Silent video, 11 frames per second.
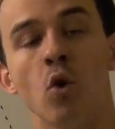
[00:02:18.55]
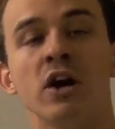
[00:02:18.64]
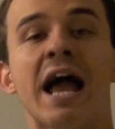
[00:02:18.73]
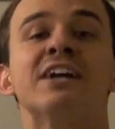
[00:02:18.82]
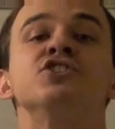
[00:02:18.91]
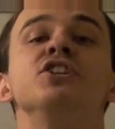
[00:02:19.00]
or
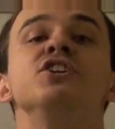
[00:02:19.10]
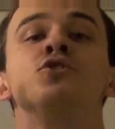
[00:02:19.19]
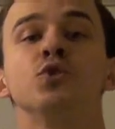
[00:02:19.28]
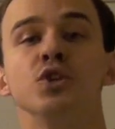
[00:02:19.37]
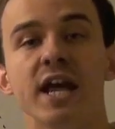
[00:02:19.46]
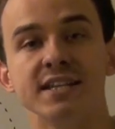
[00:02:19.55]
actually
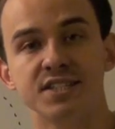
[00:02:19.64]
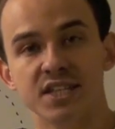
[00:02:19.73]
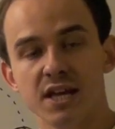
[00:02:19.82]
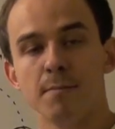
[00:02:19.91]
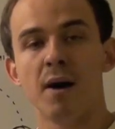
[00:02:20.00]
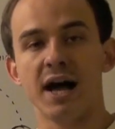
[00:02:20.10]
creates
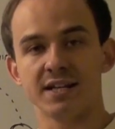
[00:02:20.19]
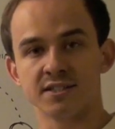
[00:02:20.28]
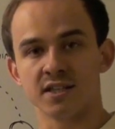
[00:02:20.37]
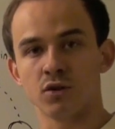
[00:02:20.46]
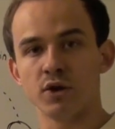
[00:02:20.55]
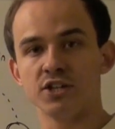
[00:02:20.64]
my
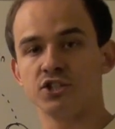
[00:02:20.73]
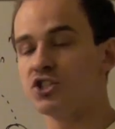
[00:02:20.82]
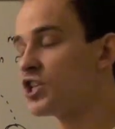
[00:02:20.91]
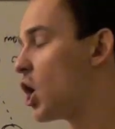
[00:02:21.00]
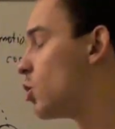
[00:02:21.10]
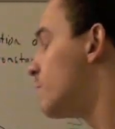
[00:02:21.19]
acceleration.
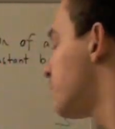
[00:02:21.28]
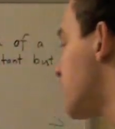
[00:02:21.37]
So,